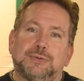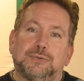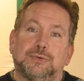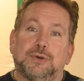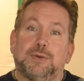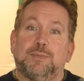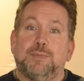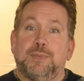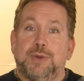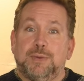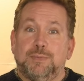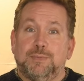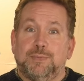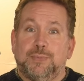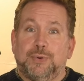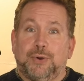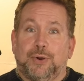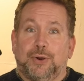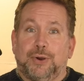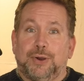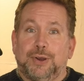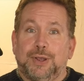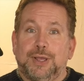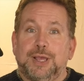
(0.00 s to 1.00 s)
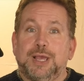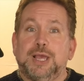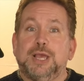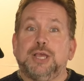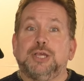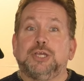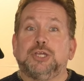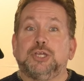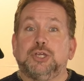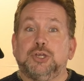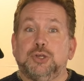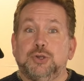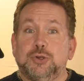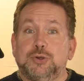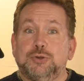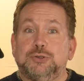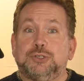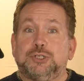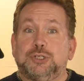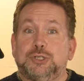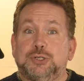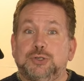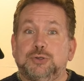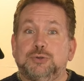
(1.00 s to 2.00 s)
Remember,
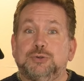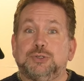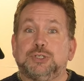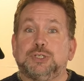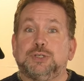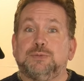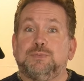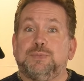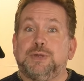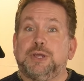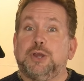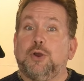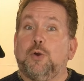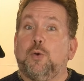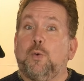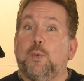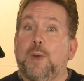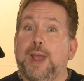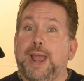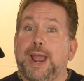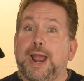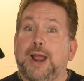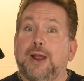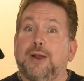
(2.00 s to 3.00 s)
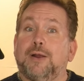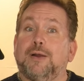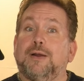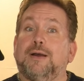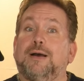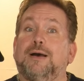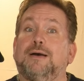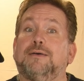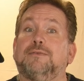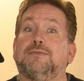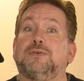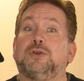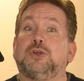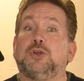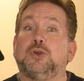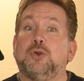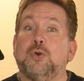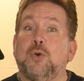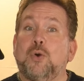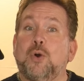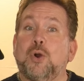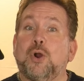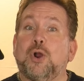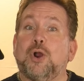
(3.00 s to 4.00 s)
you choose to be aware of
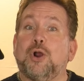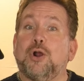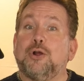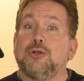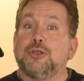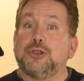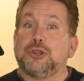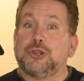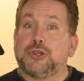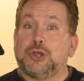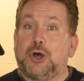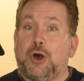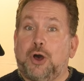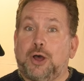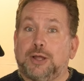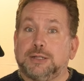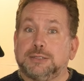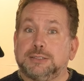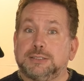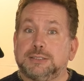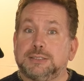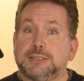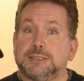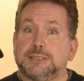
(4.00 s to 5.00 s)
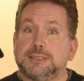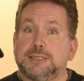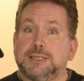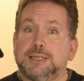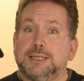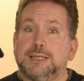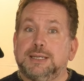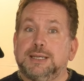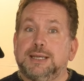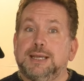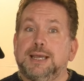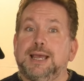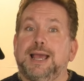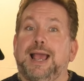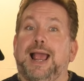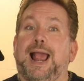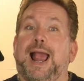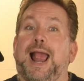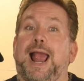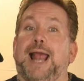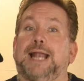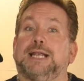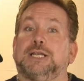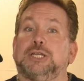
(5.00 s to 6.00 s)
your thoughts,
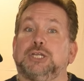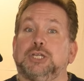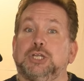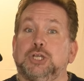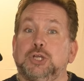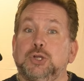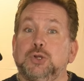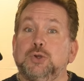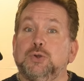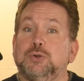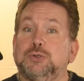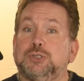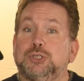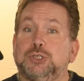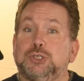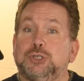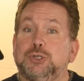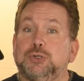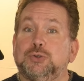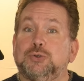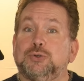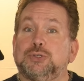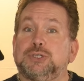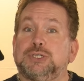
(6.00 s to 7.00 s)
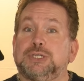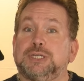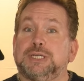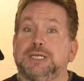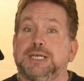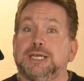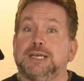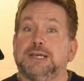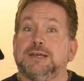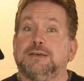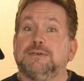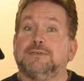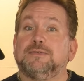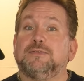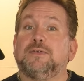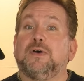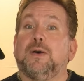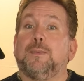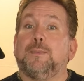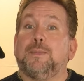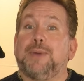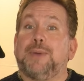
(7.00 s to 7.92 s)
and you choose to give